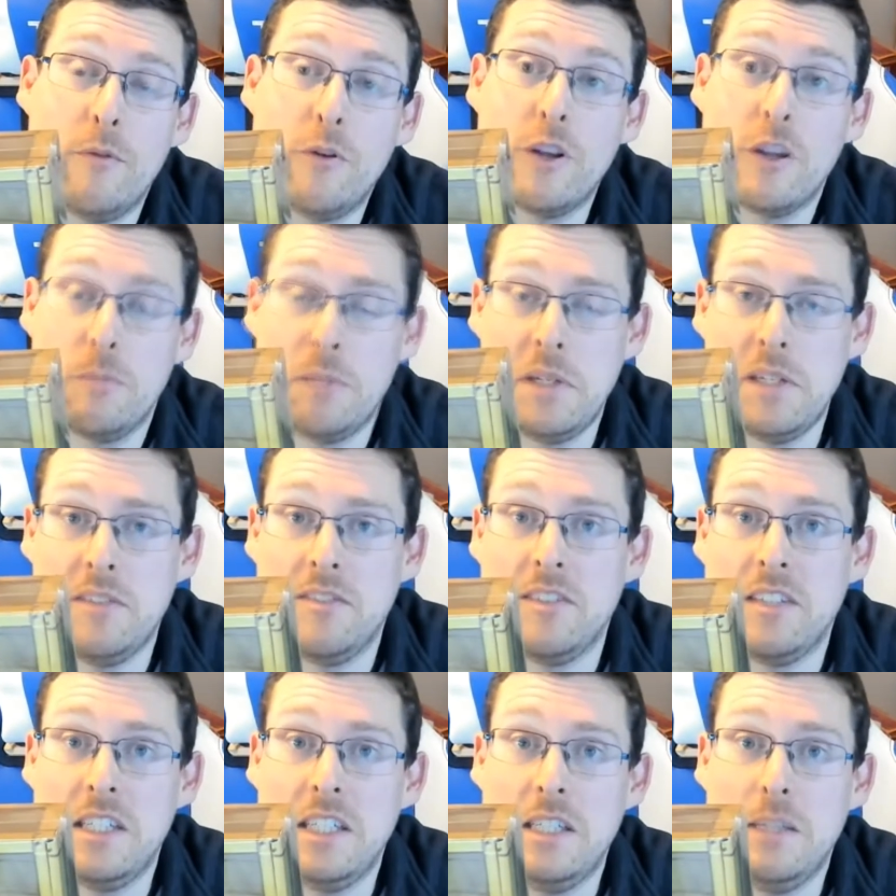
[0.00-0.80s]
for the
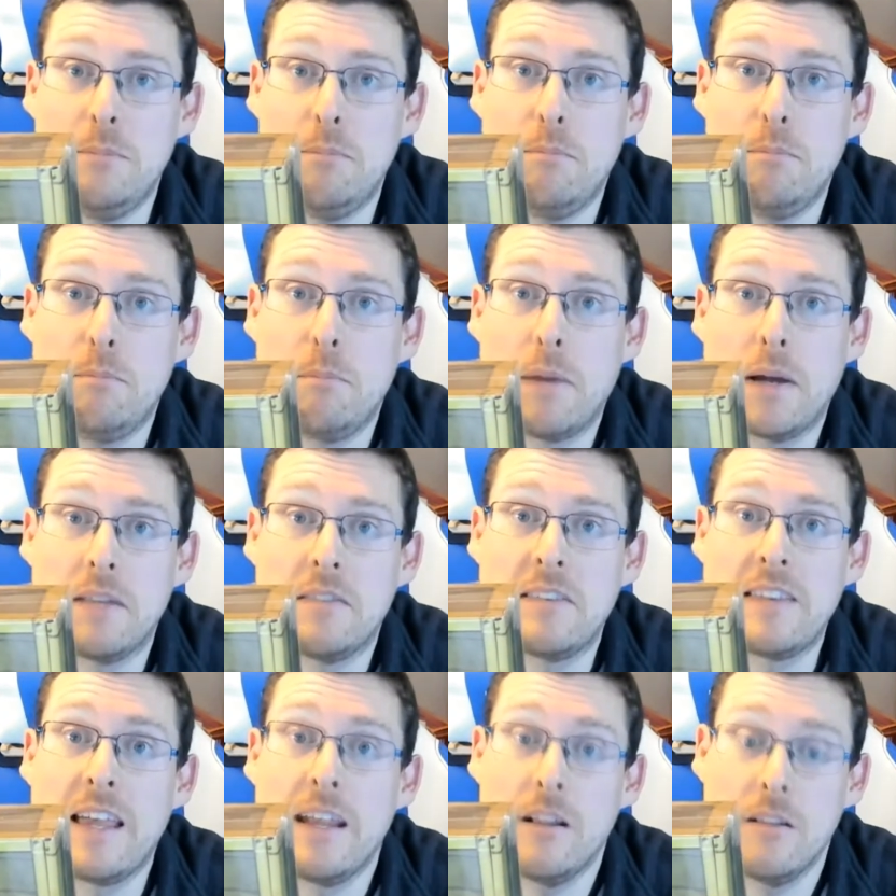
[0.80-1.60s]
PC by
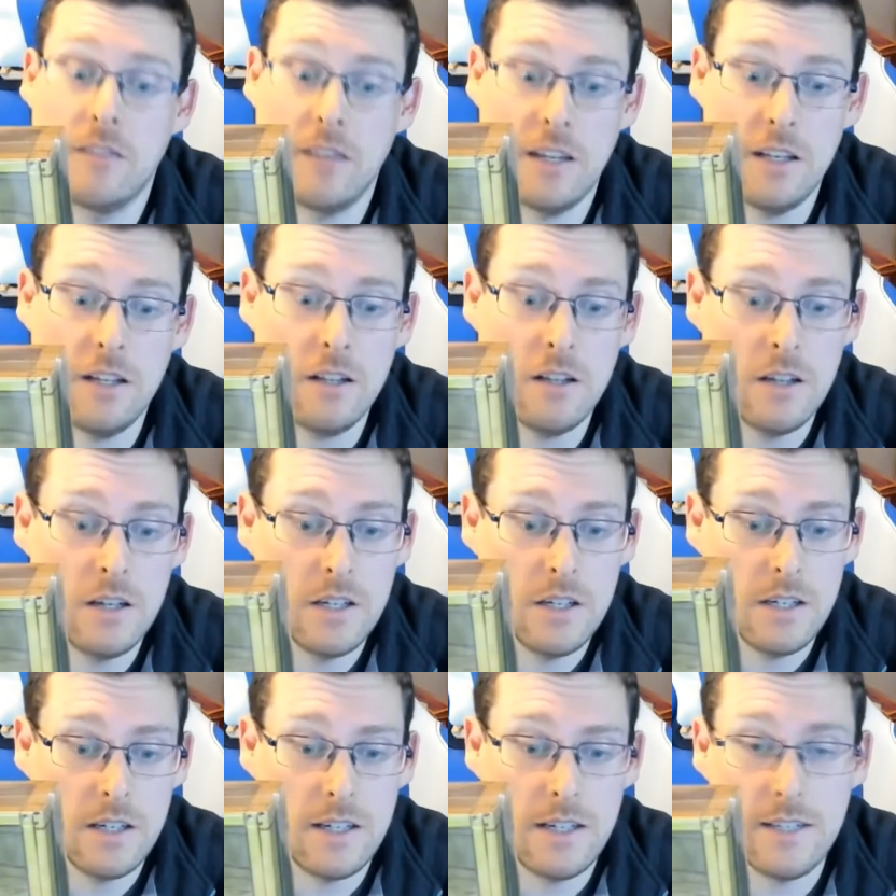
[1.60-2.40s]
Telltale.
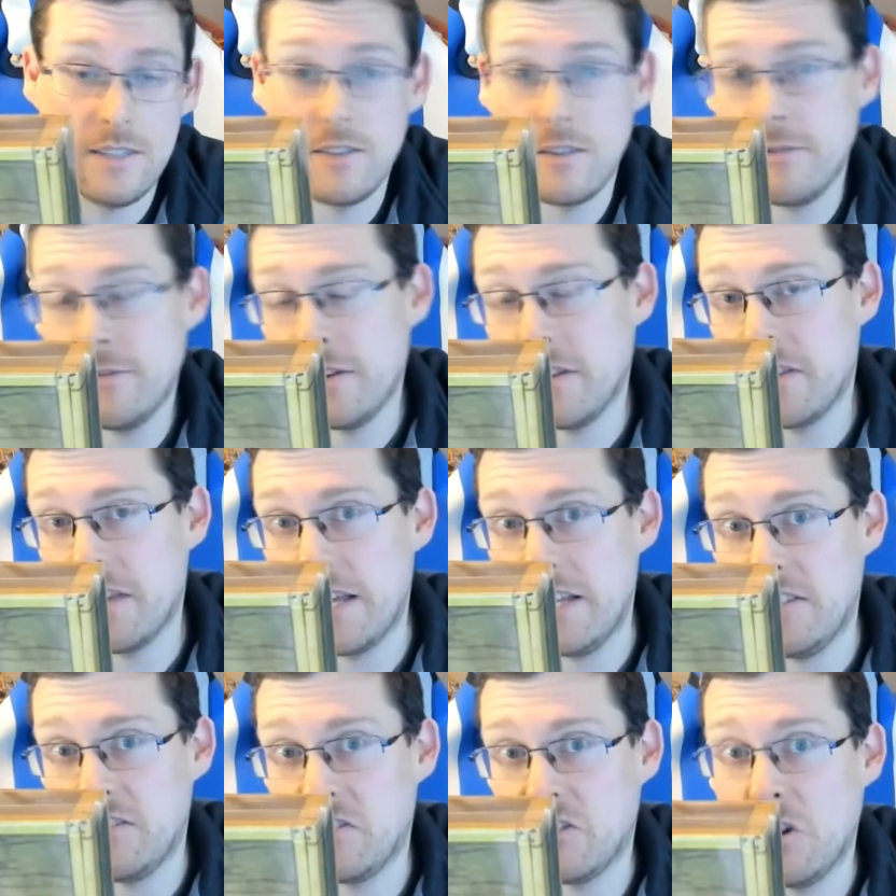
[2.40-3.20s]
It's the 5th
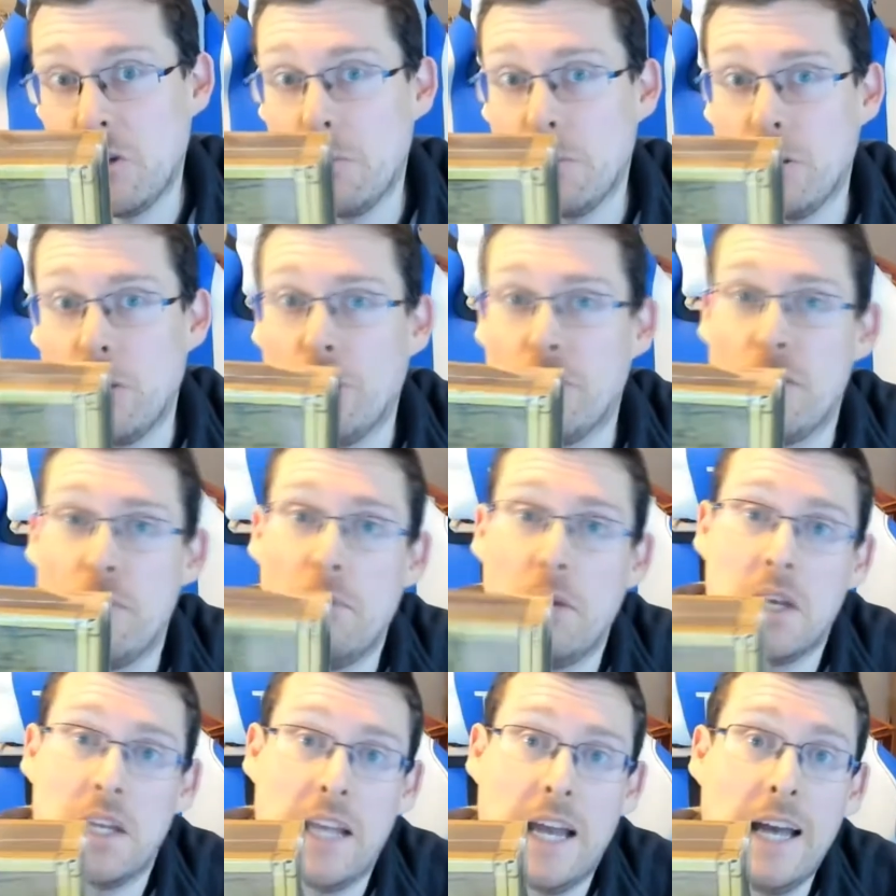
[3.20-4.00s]
instalment of the
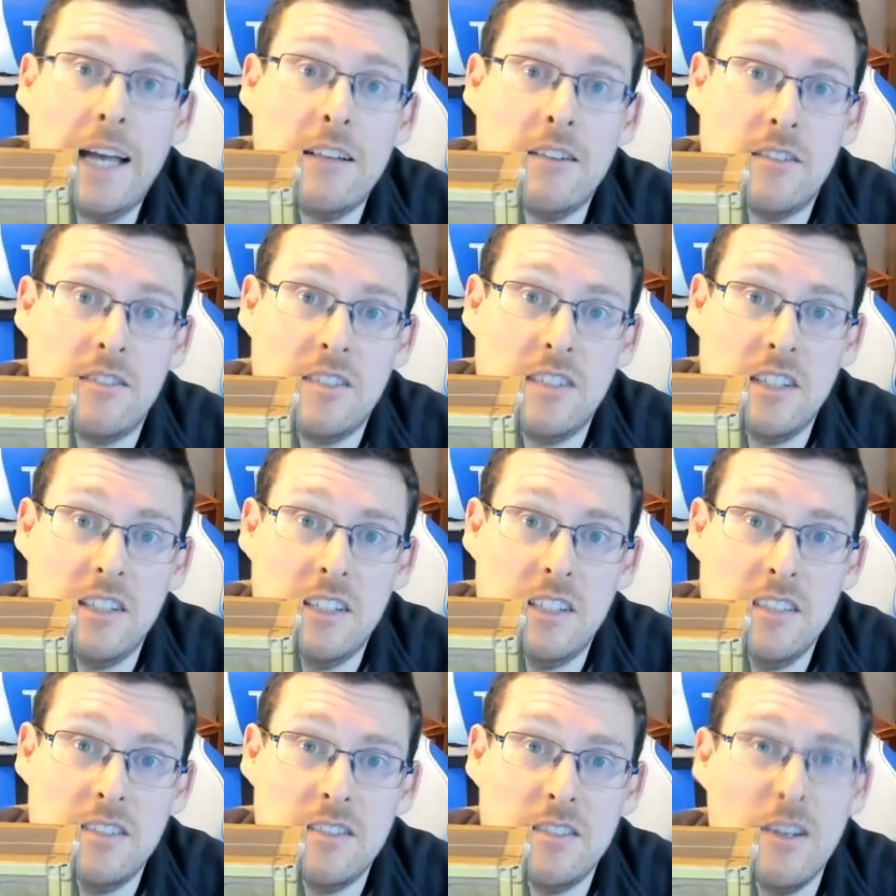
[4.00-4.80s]
Monkey Island
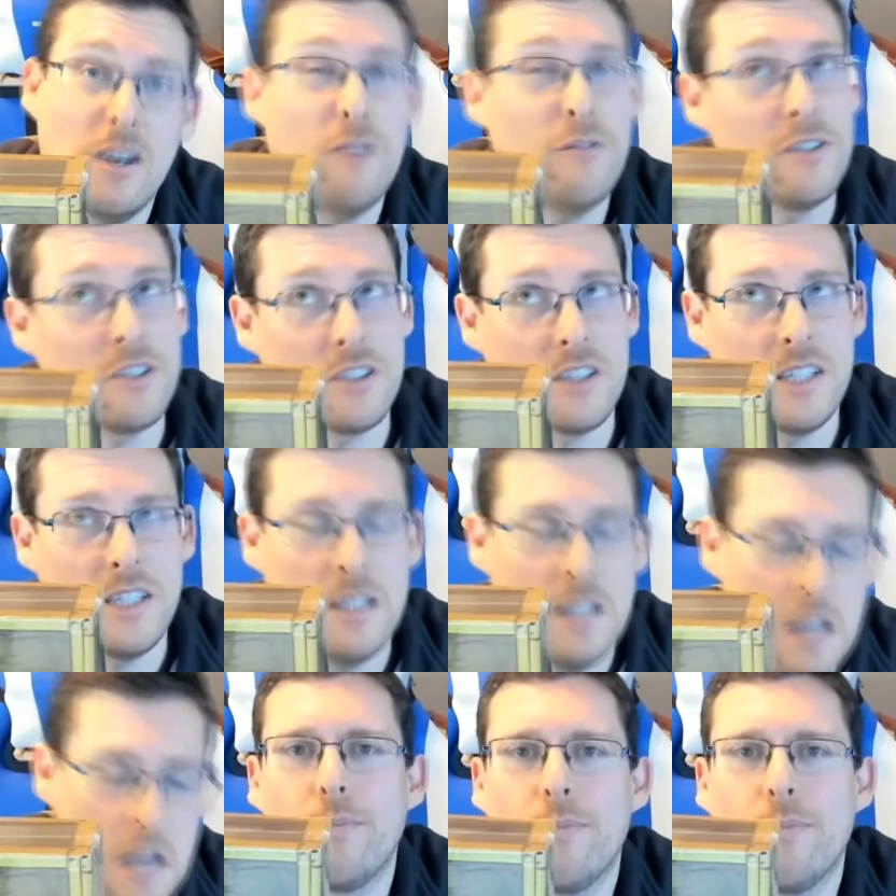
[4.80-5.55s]
series, officially.